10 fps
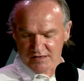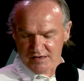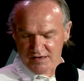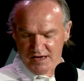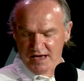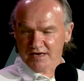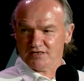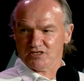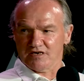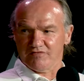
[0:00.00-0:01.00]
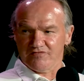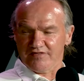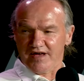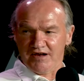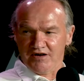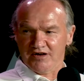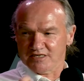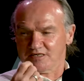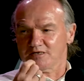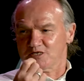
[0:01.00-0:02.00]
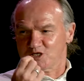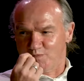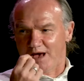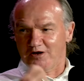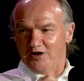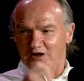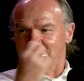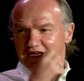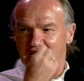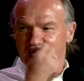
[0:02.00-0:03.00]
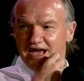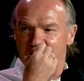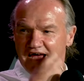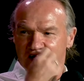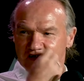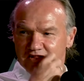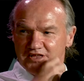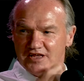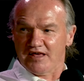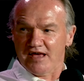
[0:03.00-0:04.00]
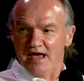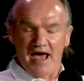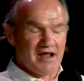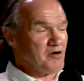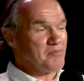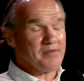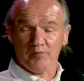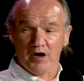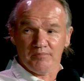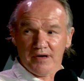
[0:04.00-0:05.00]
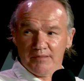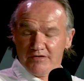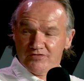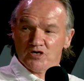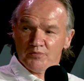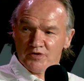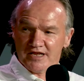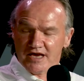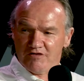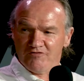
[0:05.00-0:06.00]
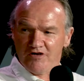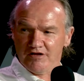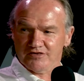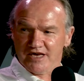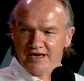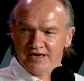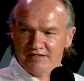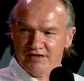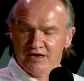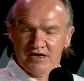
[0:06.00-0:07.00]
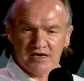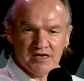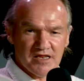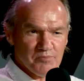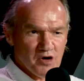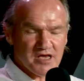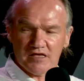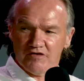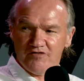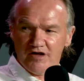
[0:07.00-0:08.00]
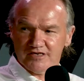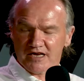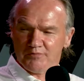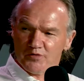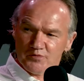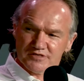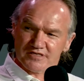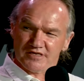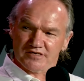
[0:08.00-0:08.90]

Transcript: a handkerchief and I spat on it and cleaned it. And I remember my mum, every time you're going to get your photo taken, you didn't mind getting your photo taken, but was the